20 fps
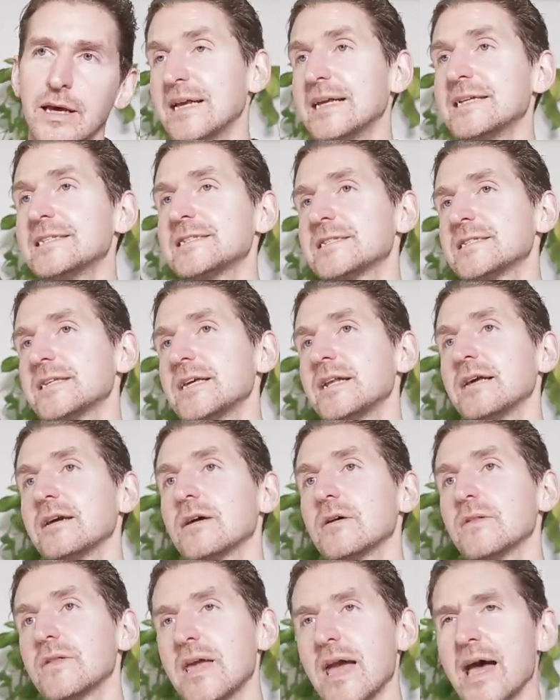is sitting
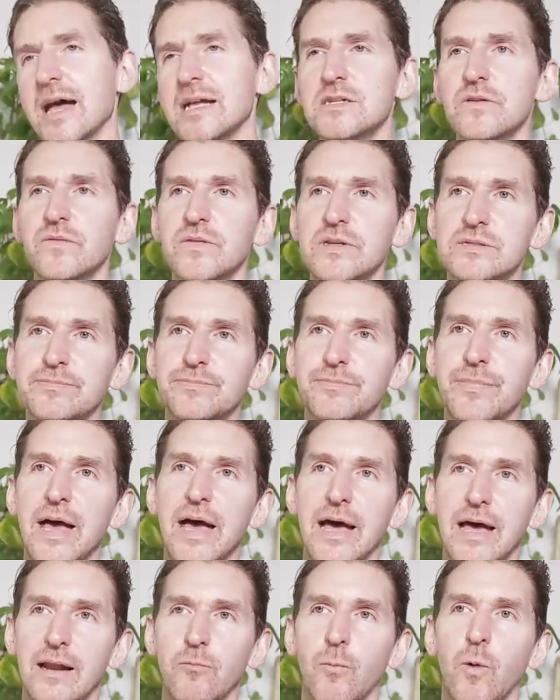on the edge of his
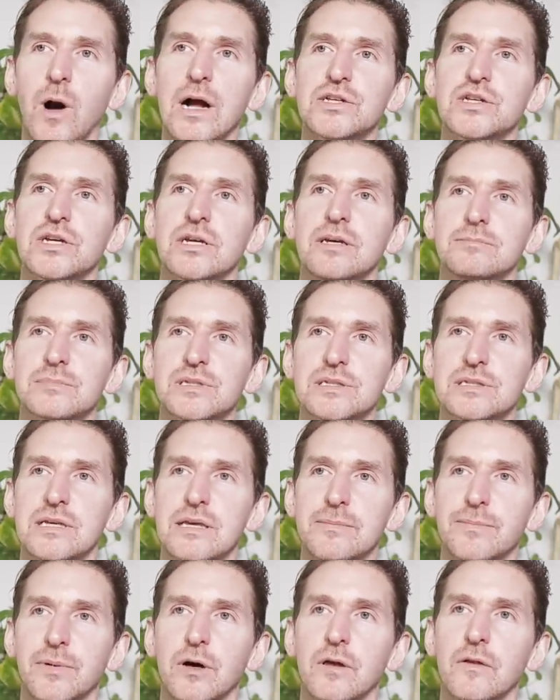bed watching him
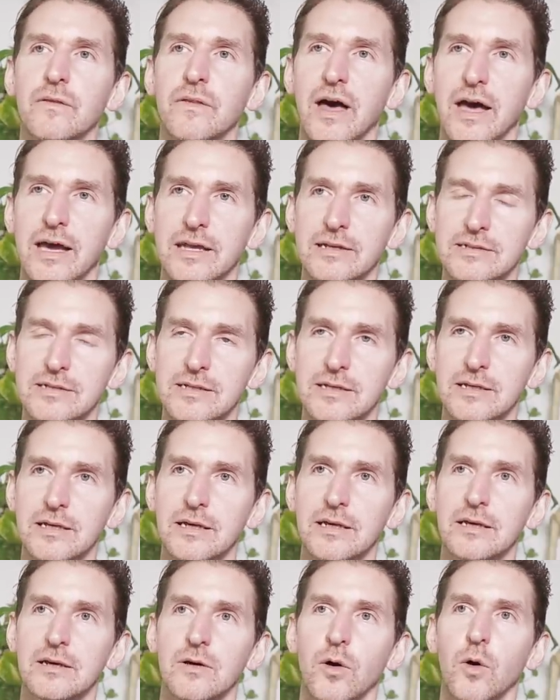sleep all night,
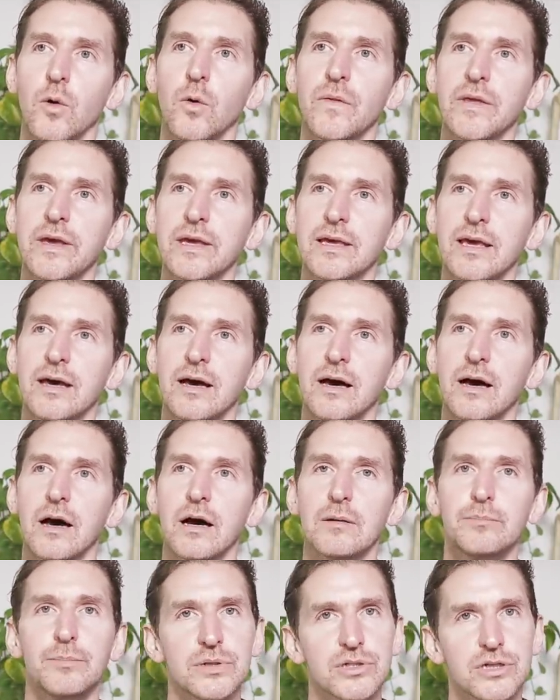holding
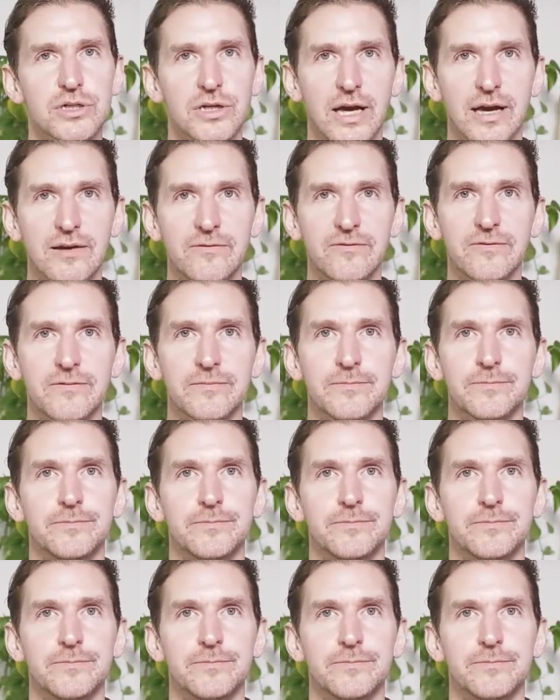a butcher knife.